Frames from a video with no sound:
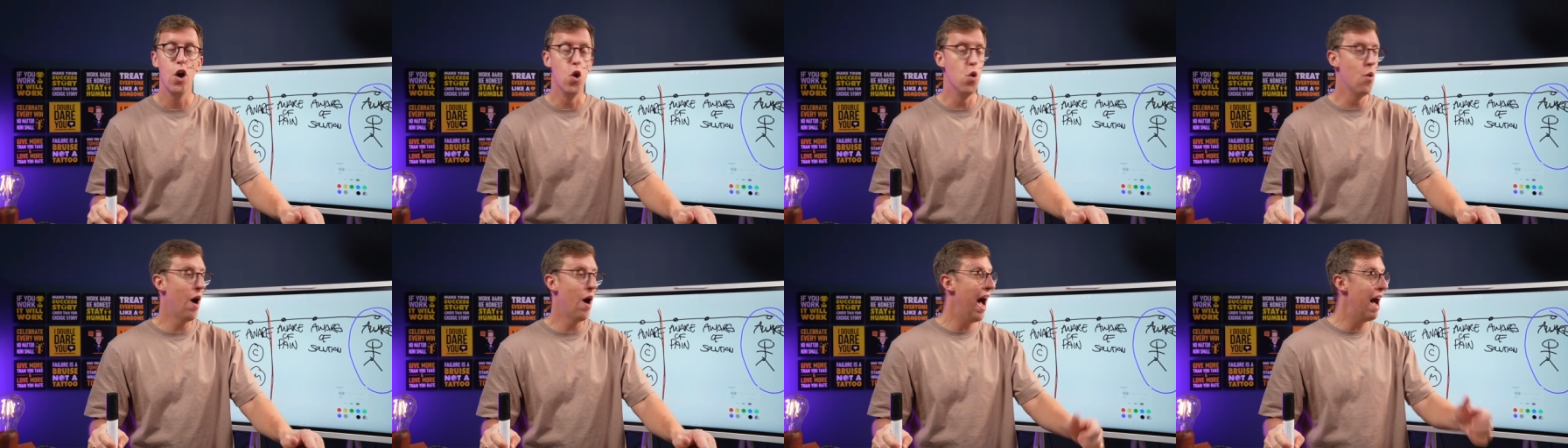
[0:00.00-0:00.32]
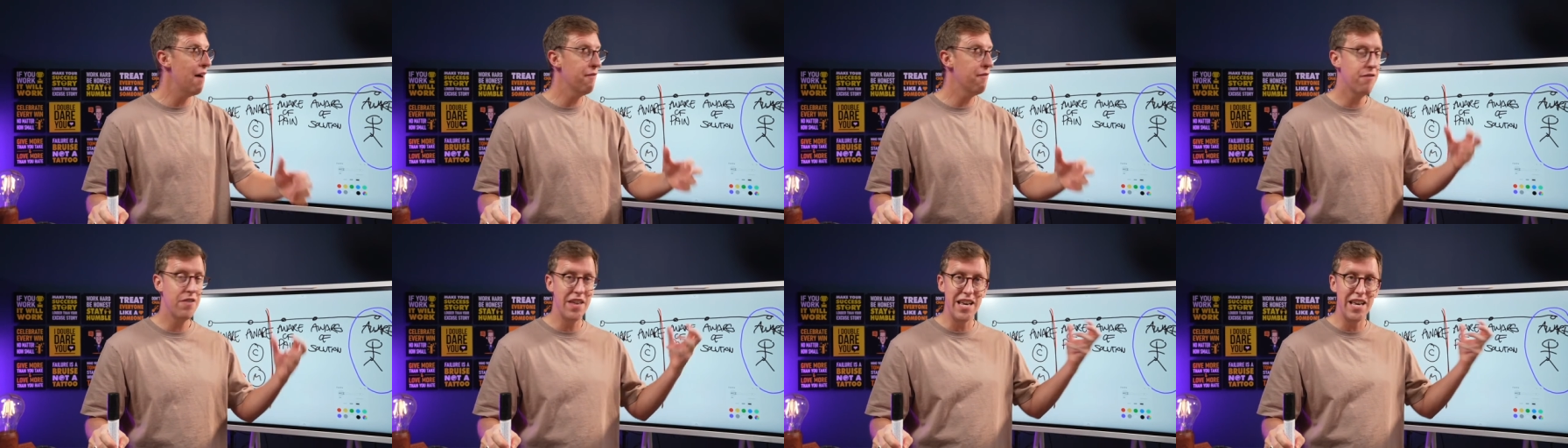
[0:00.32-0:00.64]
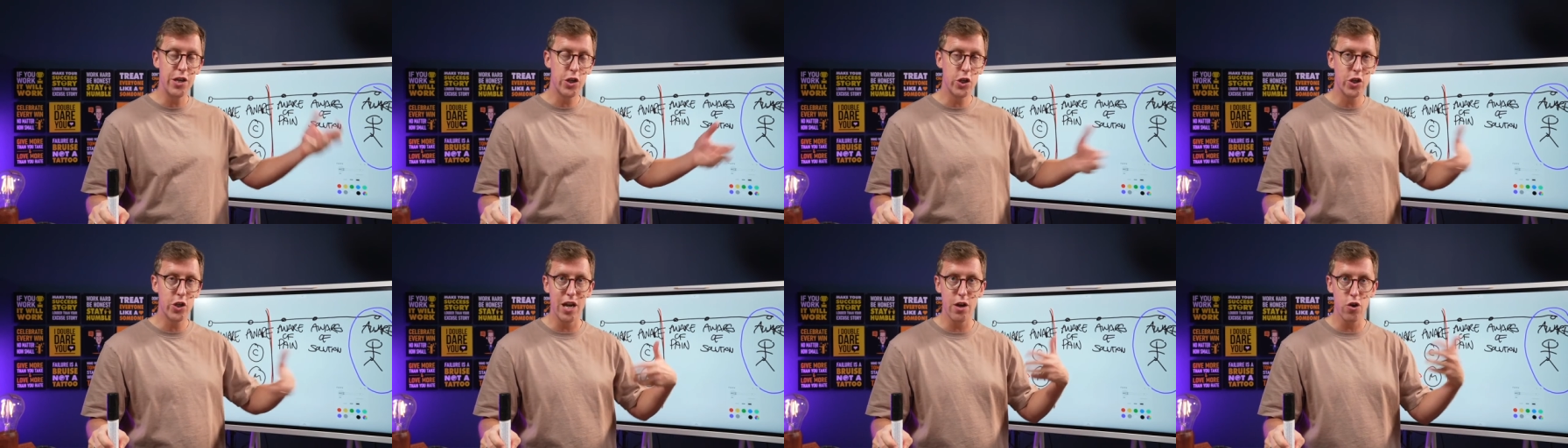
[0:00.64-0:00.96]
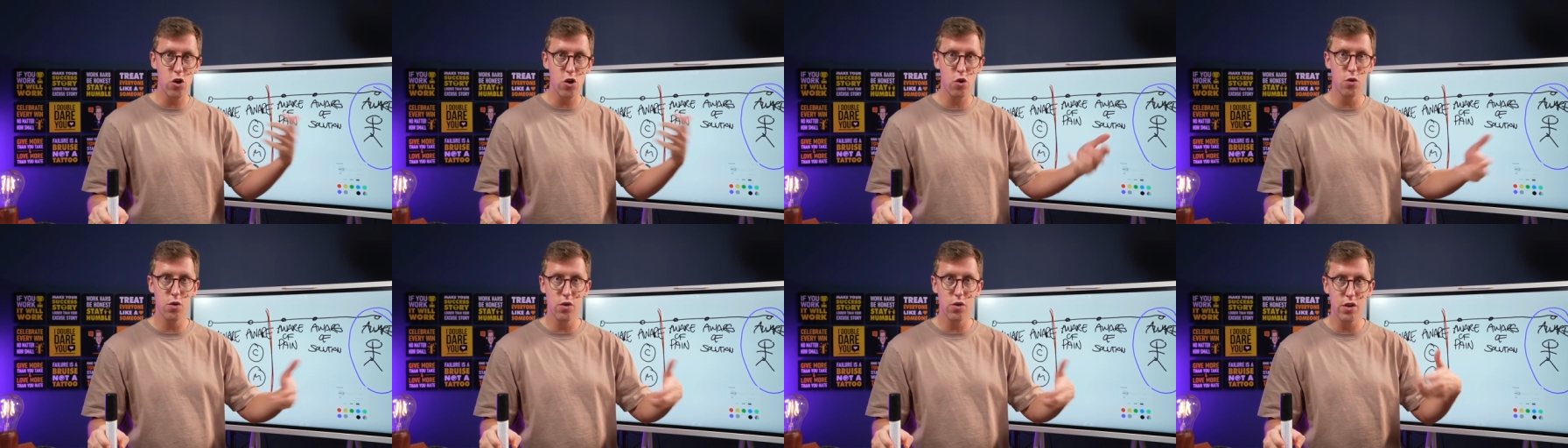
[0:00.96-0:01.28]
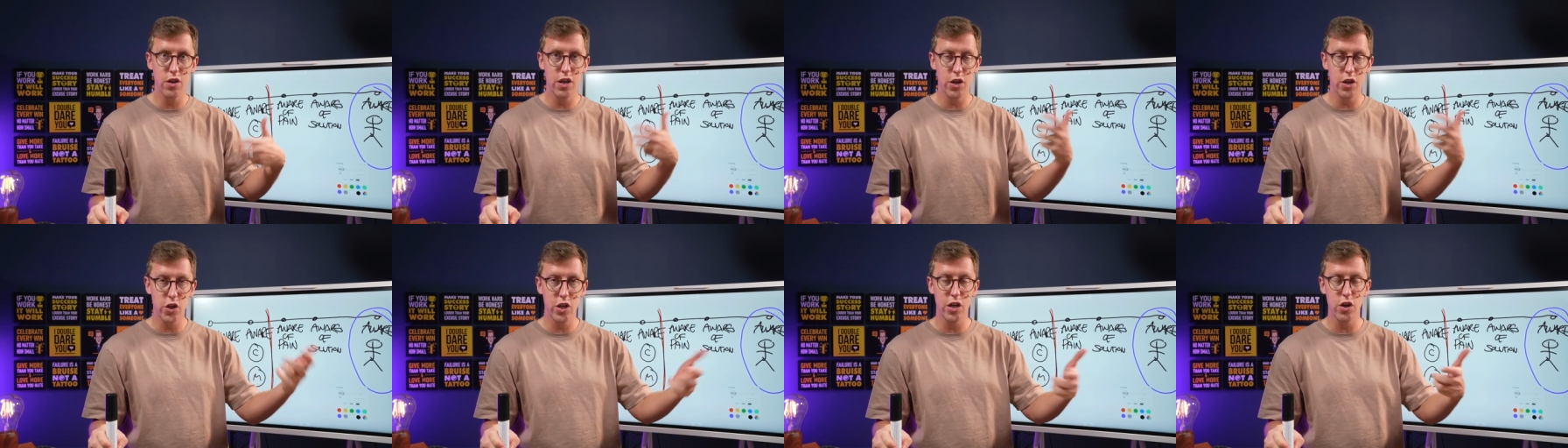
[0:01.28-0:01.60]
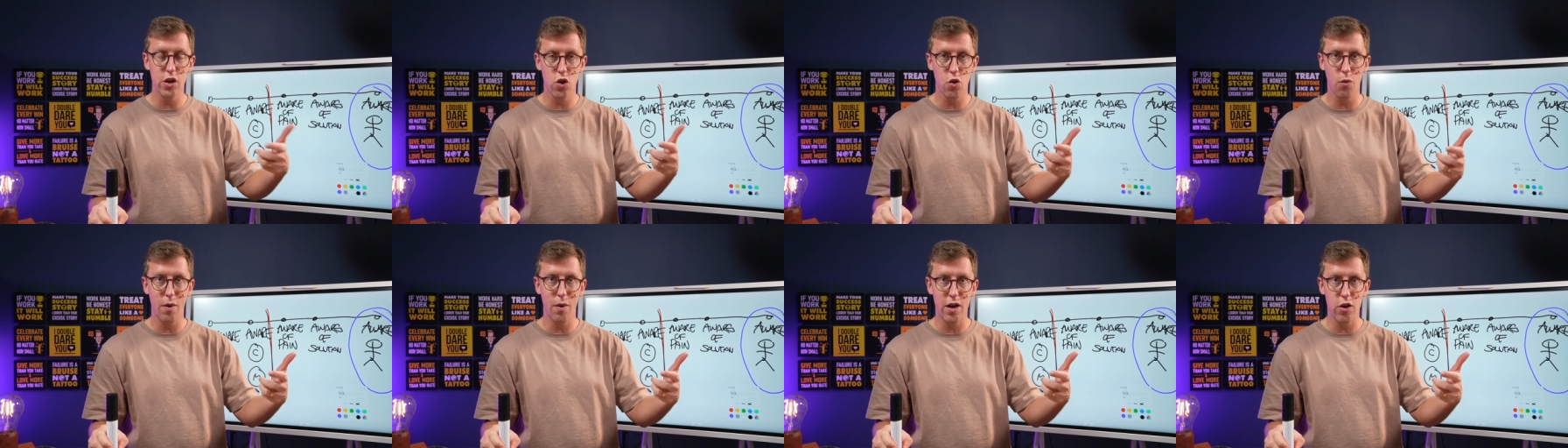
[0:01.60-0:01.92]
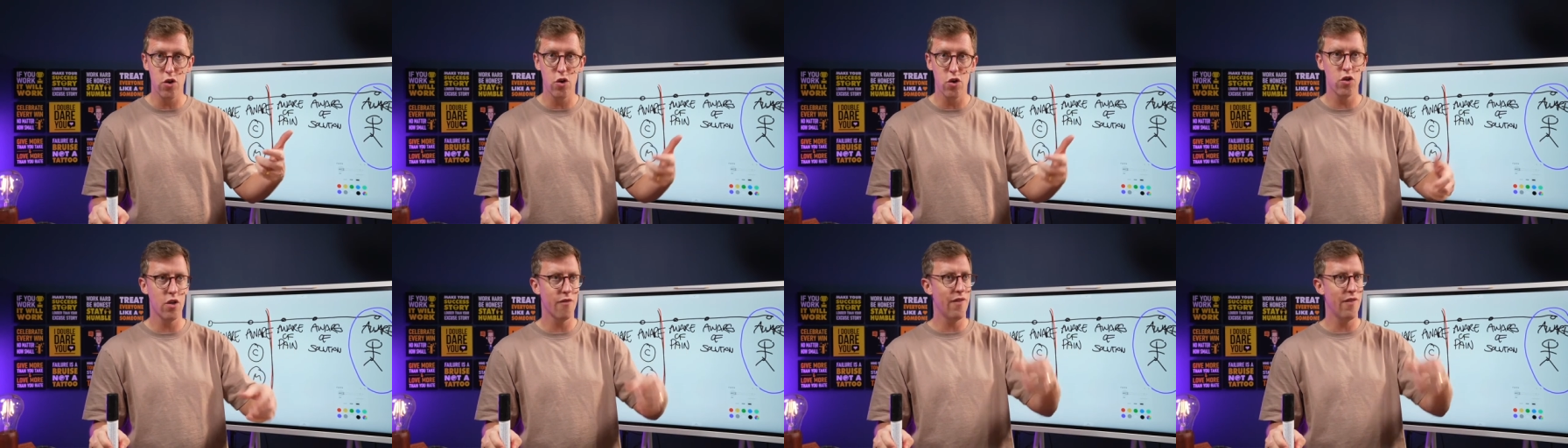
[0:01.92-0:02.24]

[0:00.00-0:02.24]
who have these situ- this situations.